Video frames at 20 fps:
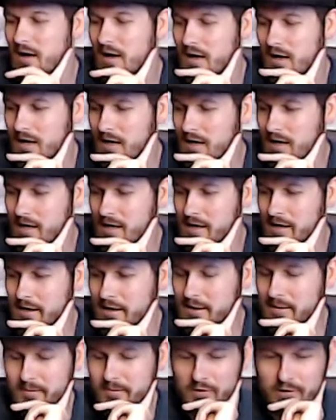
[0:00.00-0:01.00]

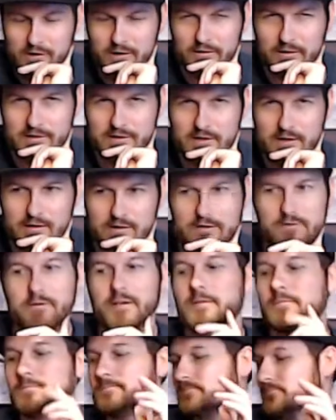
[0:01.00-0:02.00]
All right, let's get into
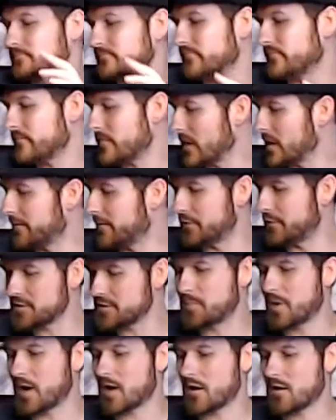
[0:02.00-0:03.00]
it.
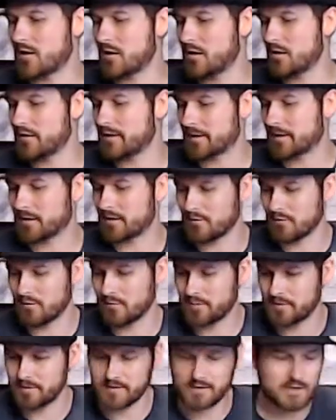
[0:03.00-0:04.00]
First bottle that I'm going to
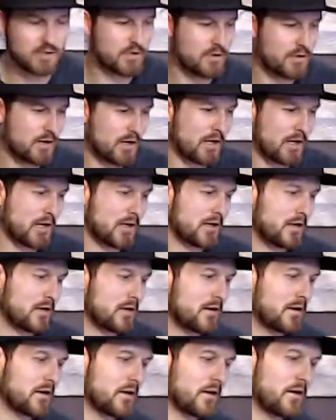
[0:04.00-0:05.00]
open tonight
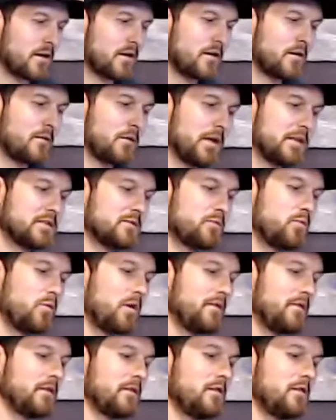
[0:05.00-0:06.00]
is
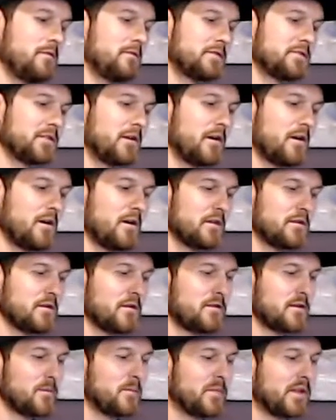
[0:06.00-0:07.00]
one that you saw in the
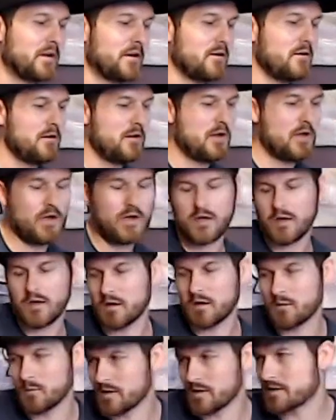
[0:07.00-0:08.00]
thumbnail.
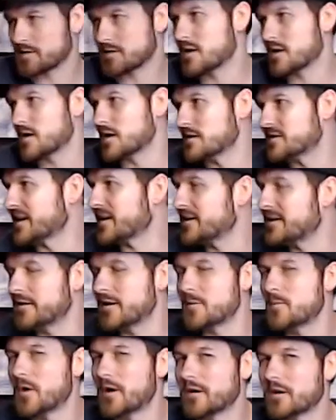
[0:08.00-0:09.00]
It was a
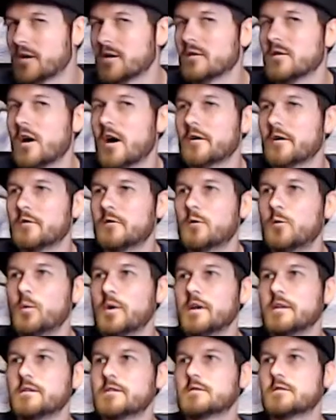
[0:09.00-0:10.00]
secondary market lottery
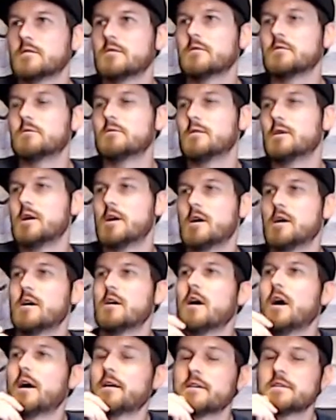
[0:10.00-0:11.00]
win. So
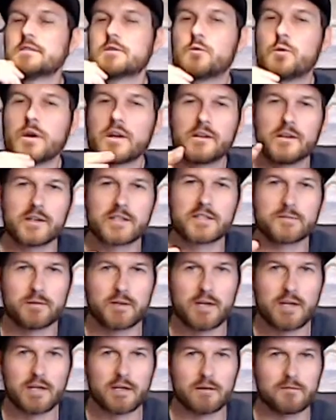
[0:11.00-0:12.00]
I'll just quickly
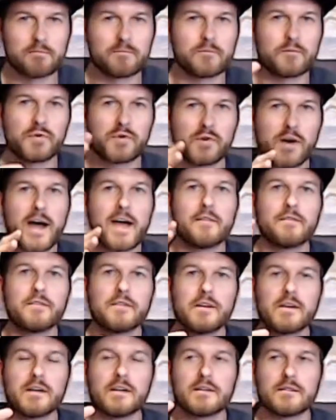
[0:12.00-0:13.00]
explain
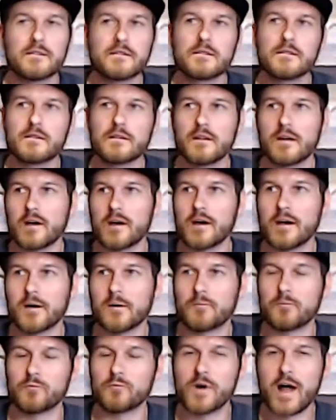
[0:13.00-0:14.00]
private
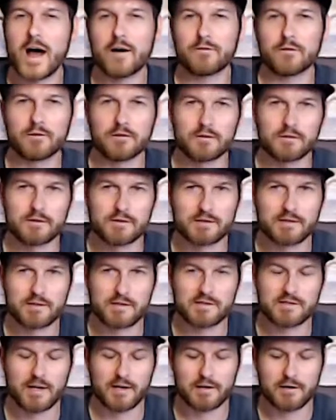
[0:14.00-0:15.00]
raffles in
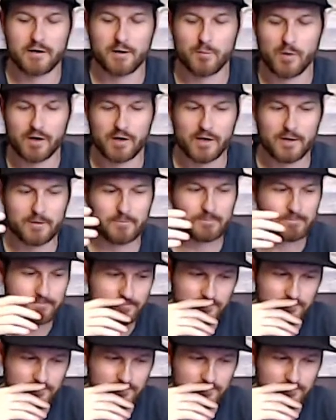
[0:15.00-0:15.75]
the secondary market.